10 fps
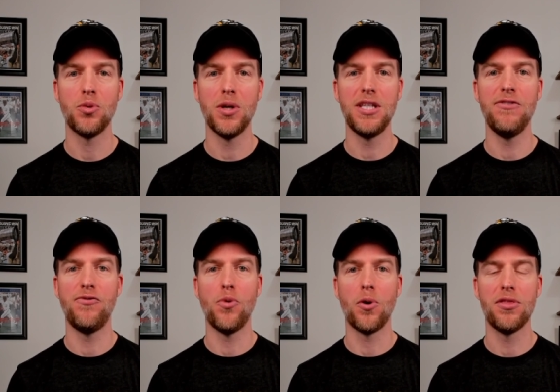
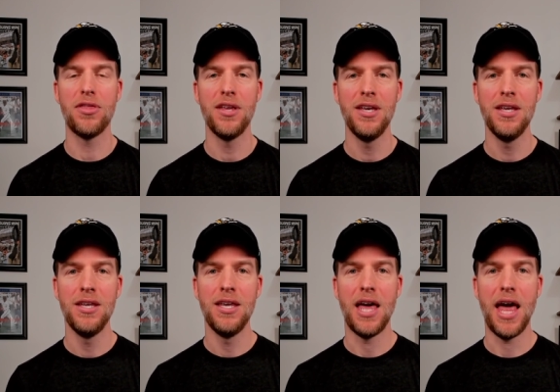twenty-fourth
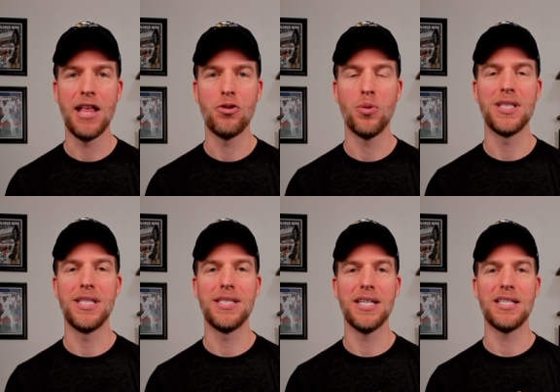and
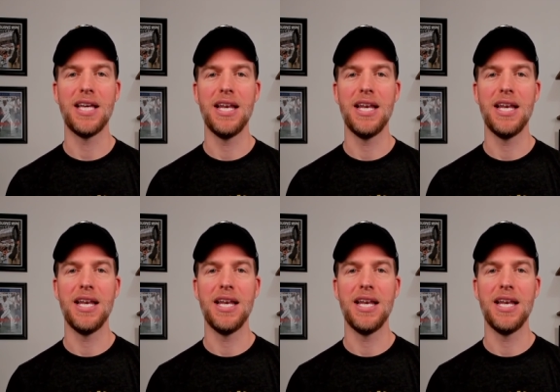twenty-sixth